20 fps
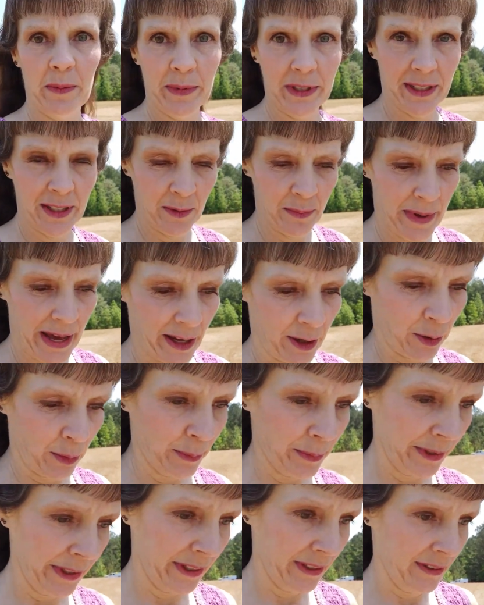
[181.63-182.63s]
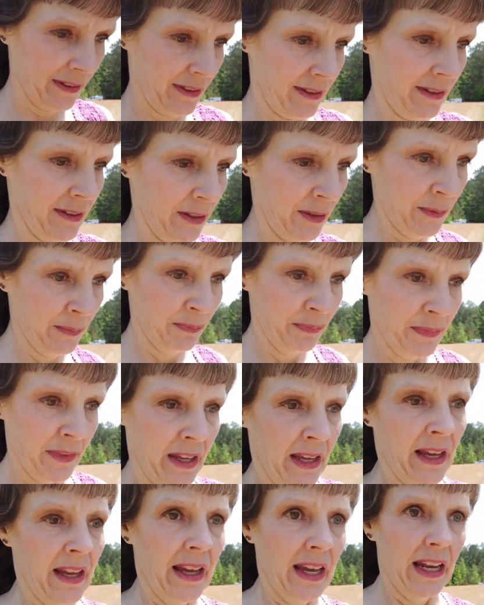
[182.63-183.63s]
baby tobacco plants.
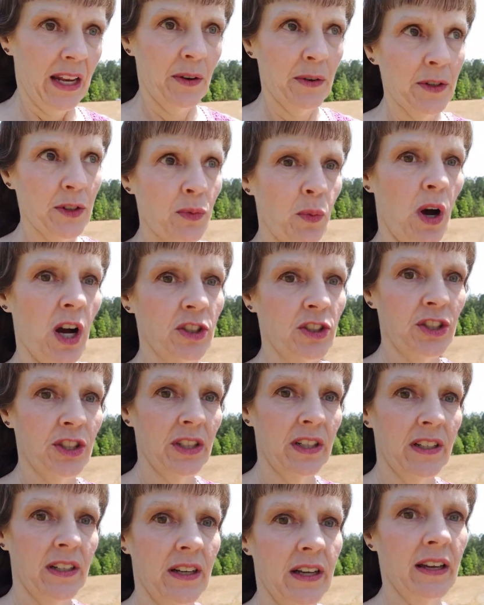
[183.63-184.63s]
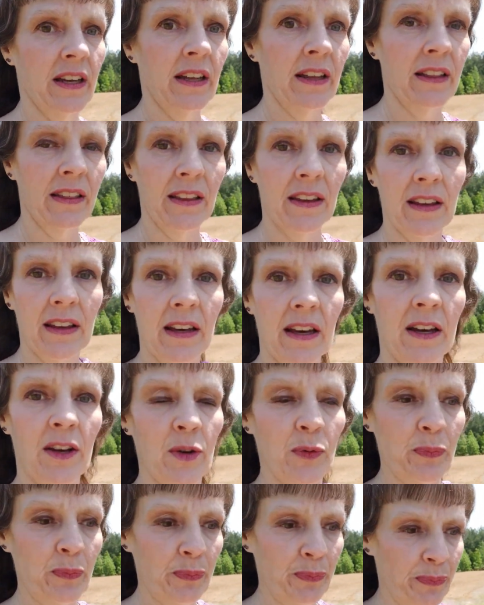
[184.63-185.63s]
And I was watching
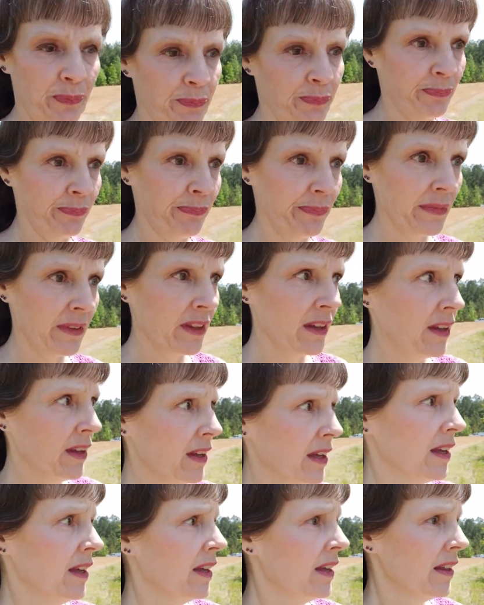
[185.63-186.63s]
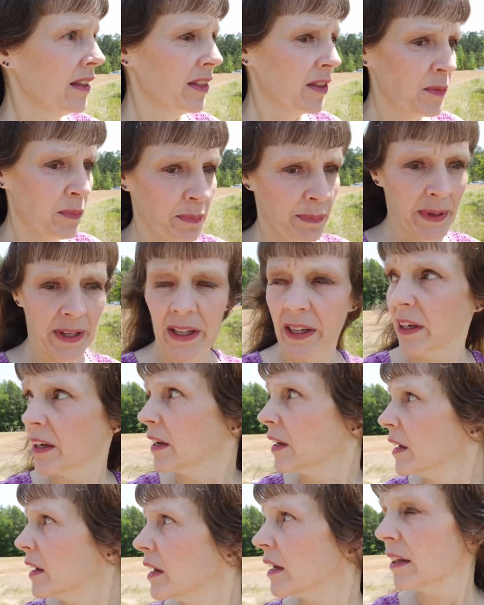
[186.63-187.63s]
the
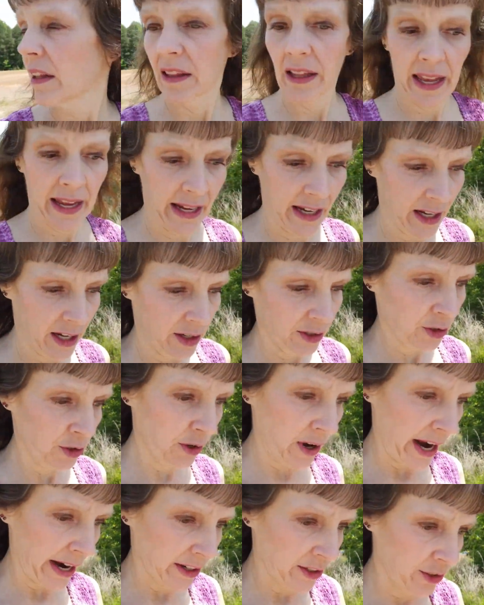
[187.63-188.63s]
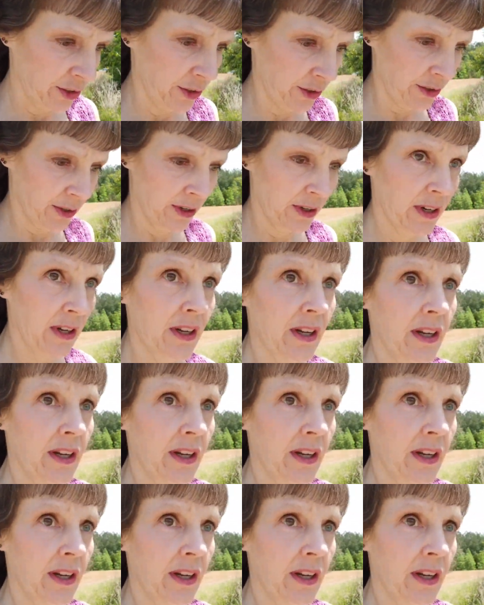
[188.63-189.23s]
big, like, tractor,